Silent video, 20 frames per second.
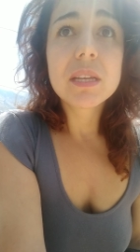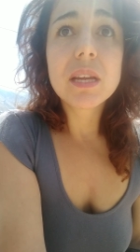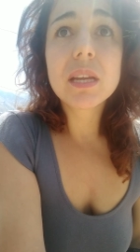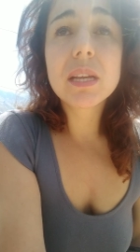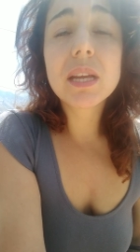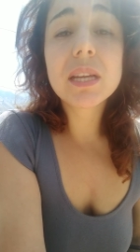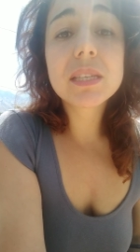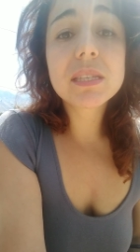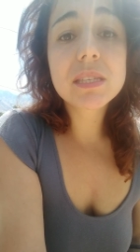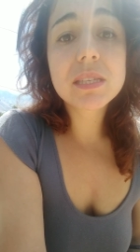
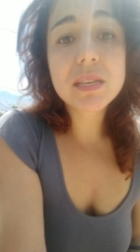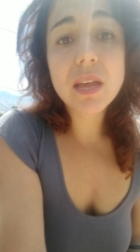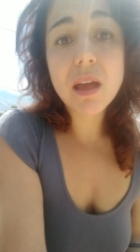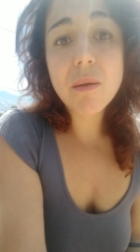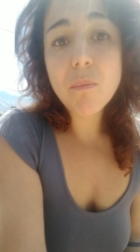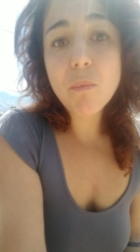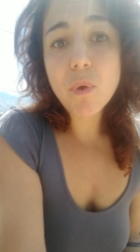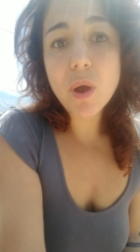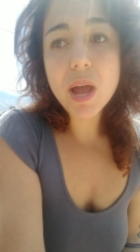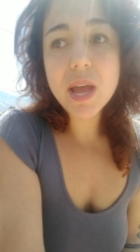a
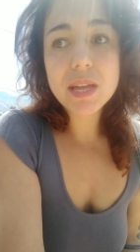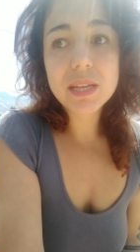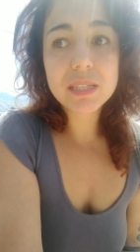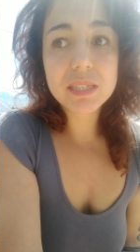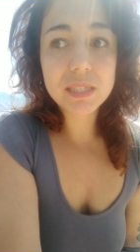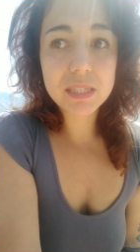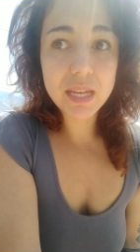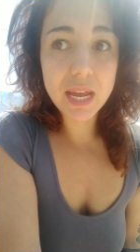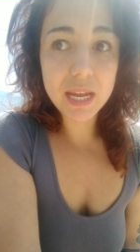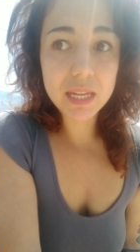somewhat
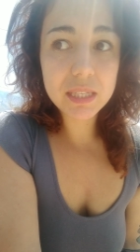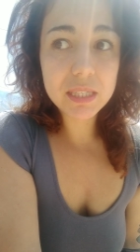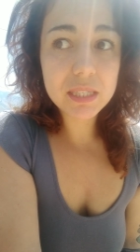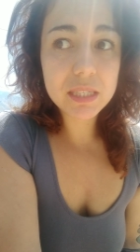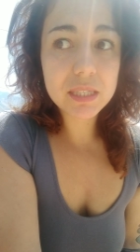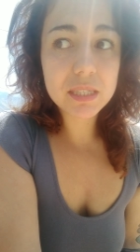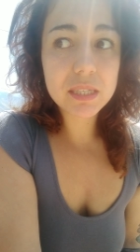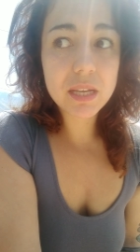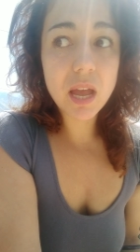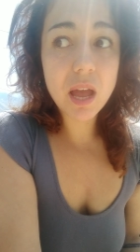
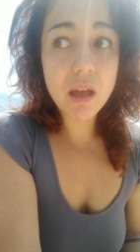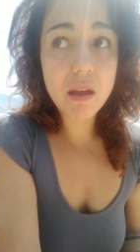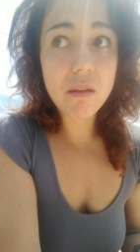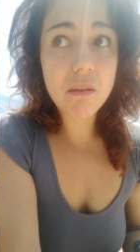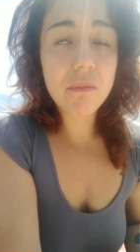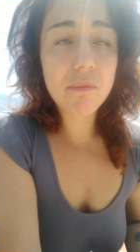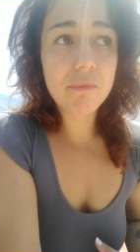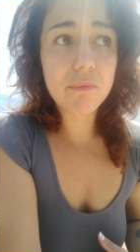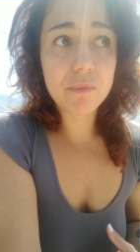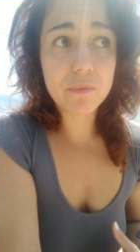sense
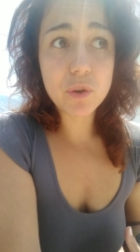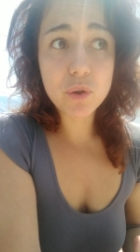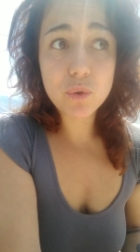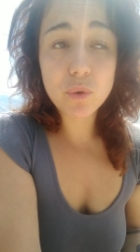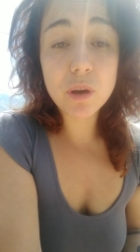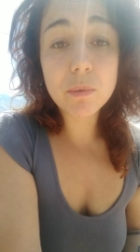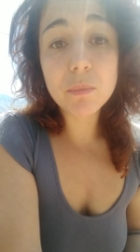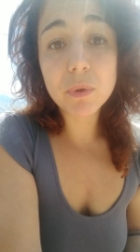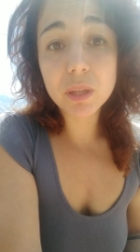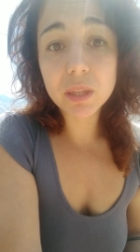of
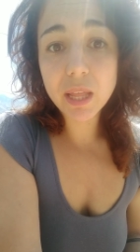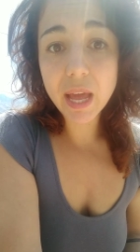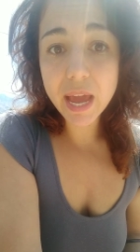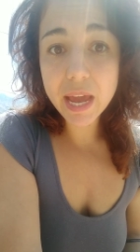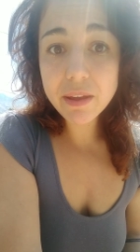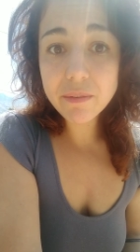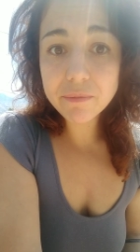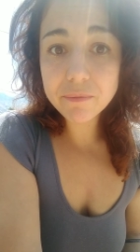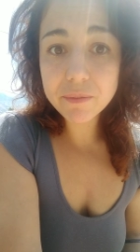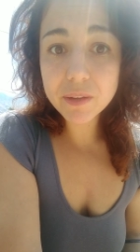normal
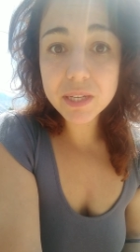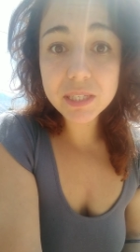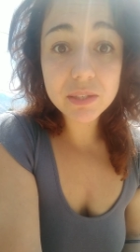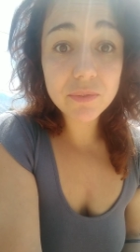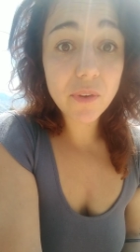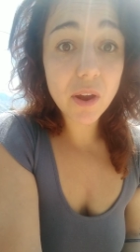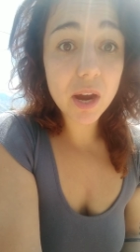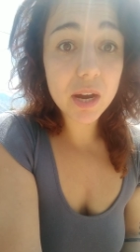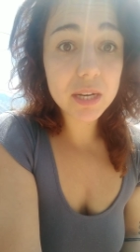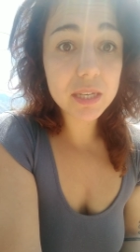life as
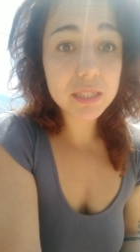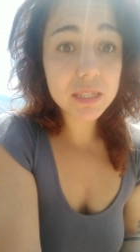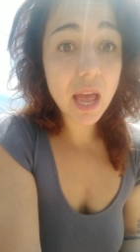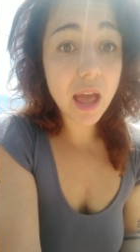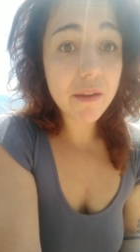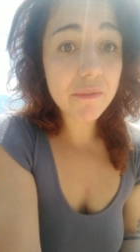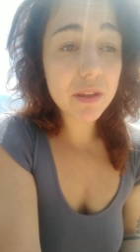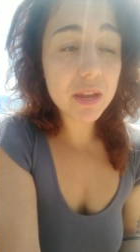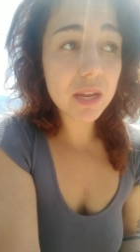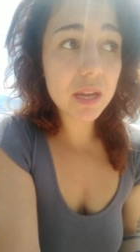far as
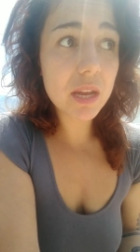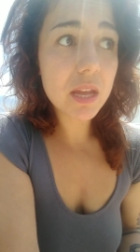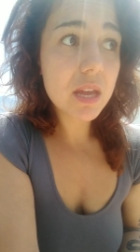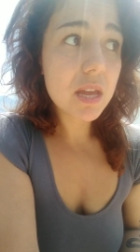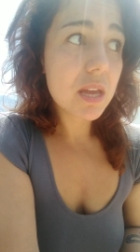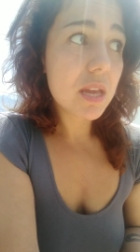having